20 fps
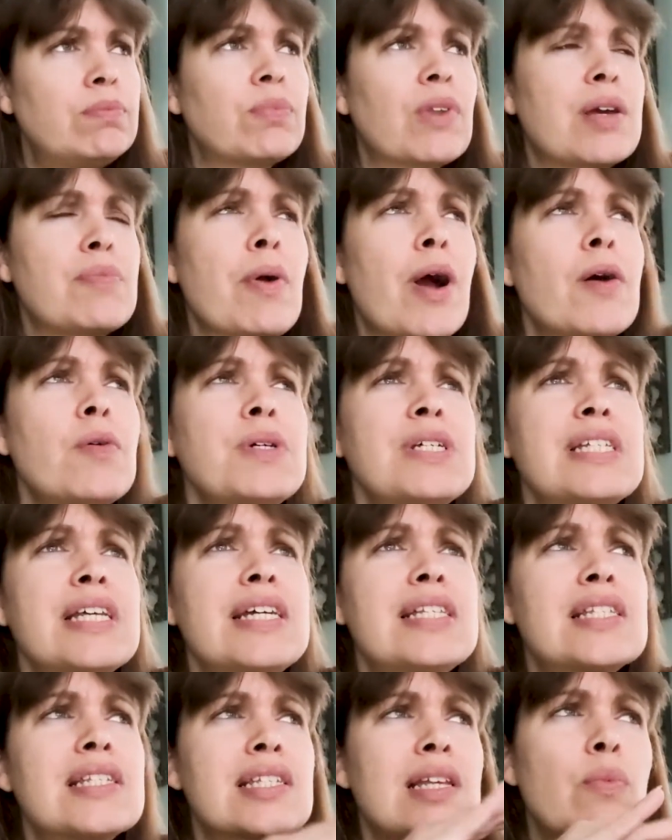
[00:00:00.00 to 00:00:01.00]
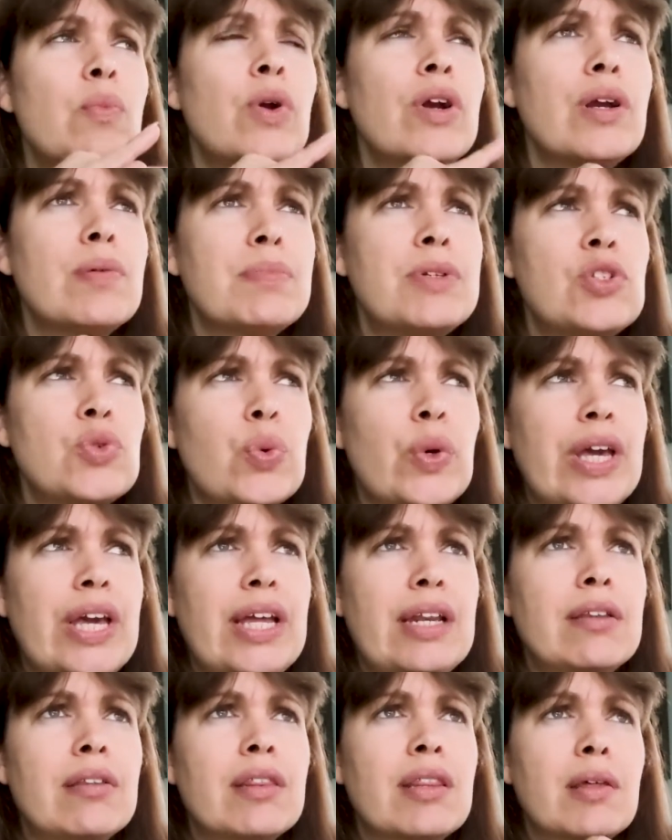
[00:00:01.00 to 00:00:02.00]
I'd probably say it's somewhere in
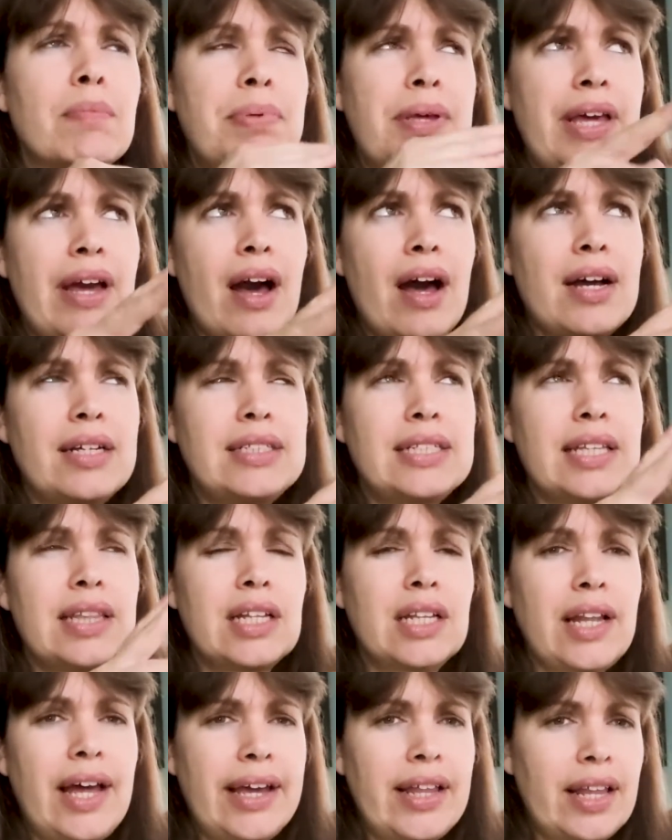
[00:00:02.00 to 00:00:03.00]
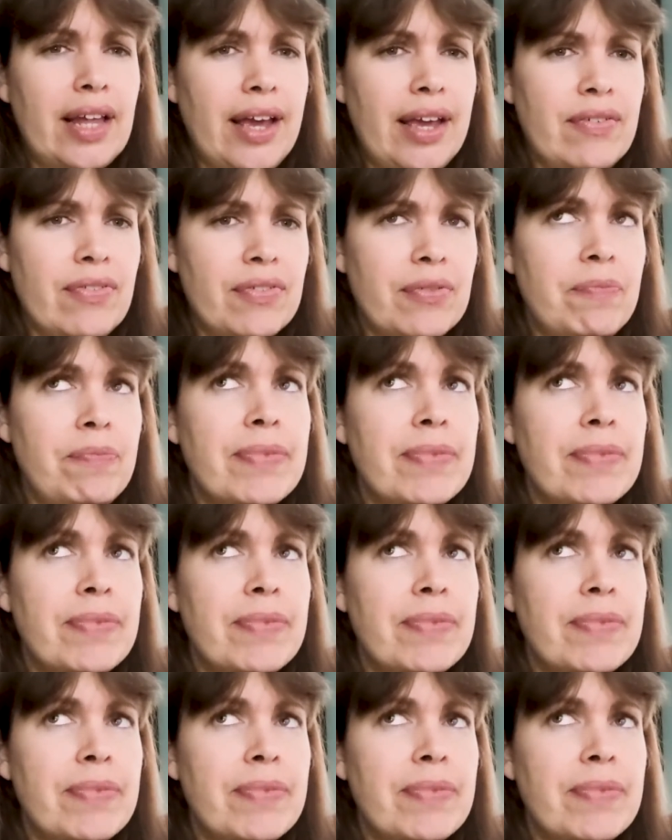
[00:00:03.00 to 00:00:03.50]
between the Beyond and the Light Life.